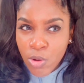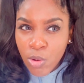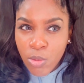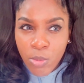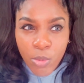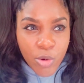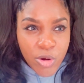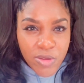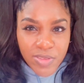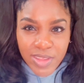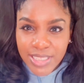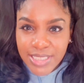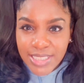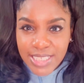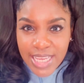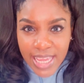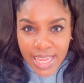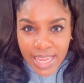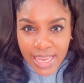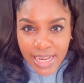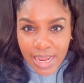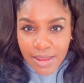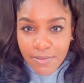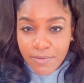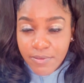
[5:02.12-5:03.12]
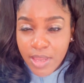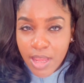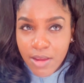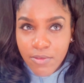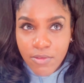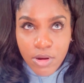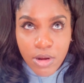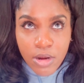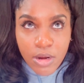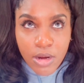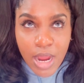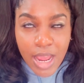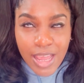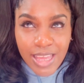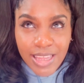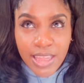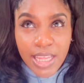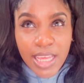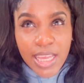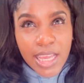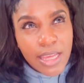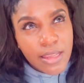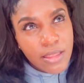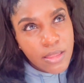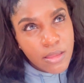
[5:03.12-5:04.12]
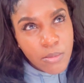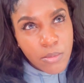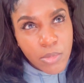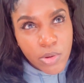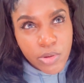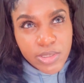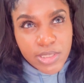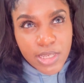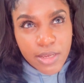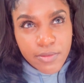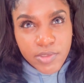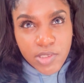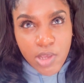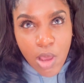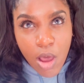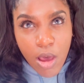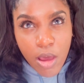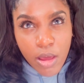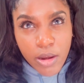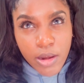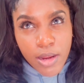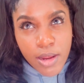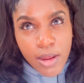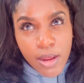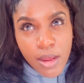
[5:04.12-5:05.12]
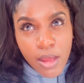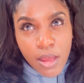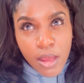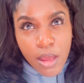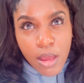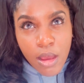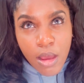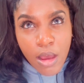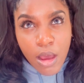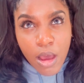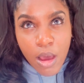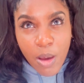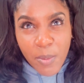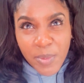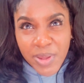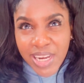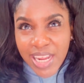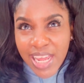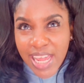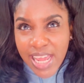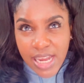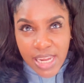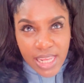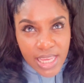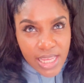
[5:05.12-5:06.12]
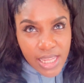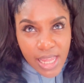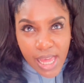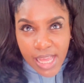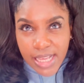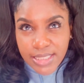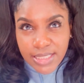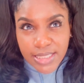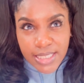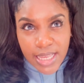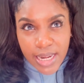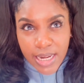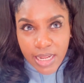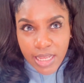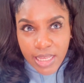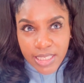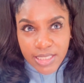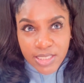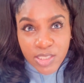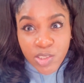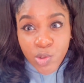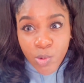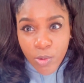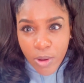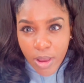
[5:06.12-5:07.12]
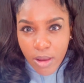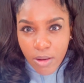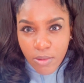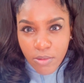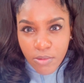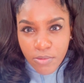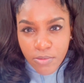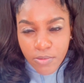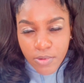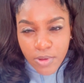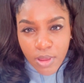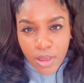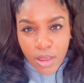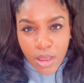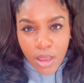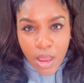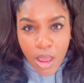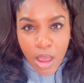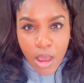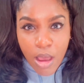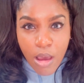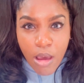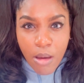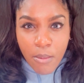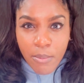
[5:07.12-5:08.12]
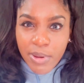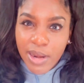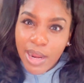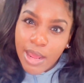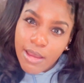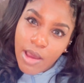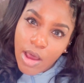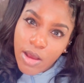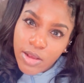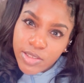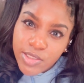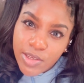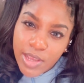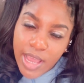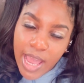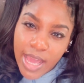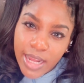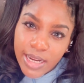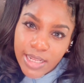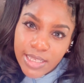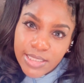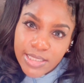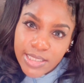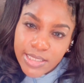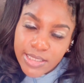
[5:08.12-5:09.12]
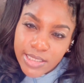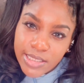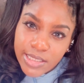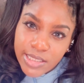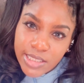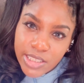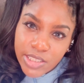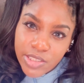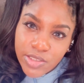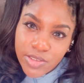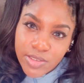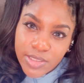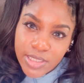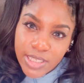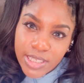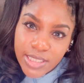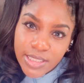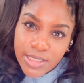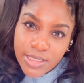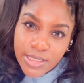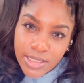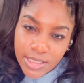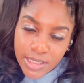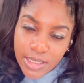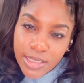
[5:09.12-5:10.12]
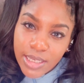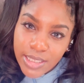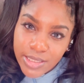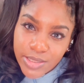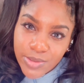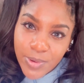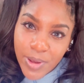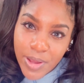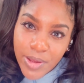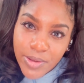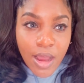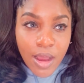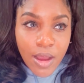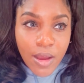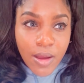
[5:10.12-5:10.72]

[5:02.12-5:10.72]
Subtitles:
more than 10. I think at the most I've taught in any class setting is 12, but I also had an assistant teacher then as well.